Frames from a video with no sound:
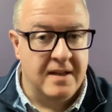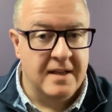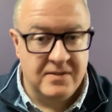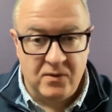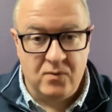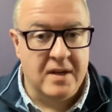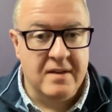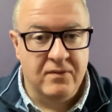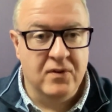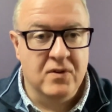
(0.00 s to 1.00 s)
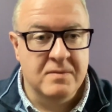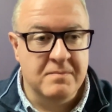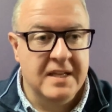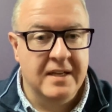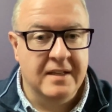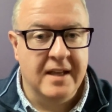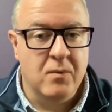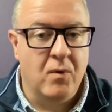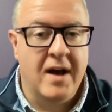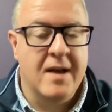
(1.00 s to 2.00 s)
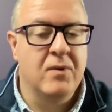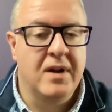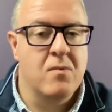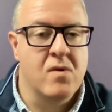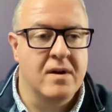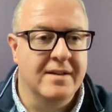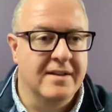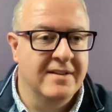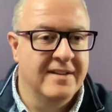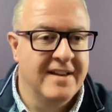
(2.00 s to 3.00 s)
it's a great first meeting, like, why would I want to